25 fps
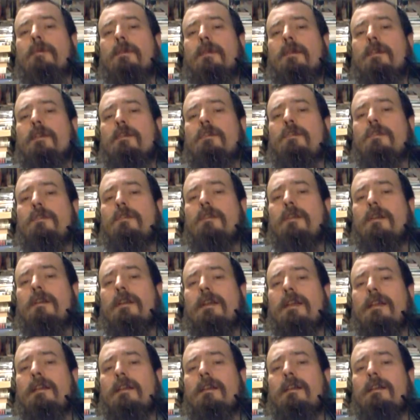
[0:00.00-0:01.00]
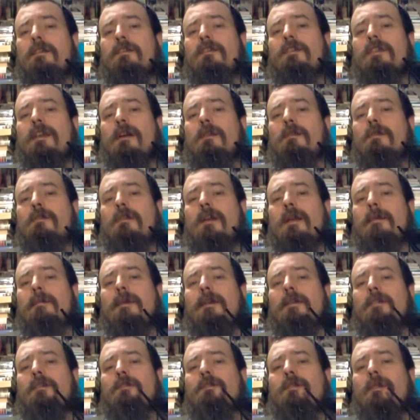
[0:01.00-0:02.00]
You do get that a subtle
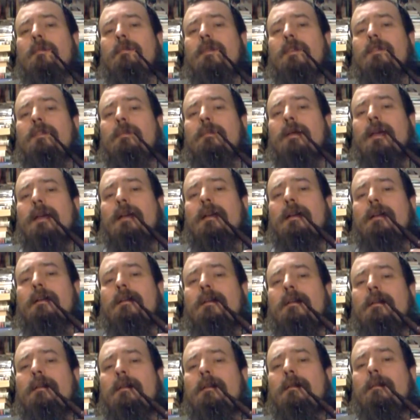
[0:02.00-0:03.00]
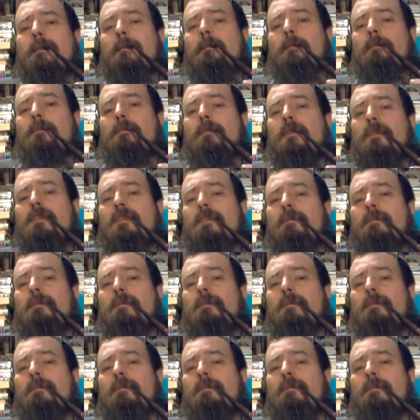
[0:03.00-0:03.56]
creaminess from the tobacco, which is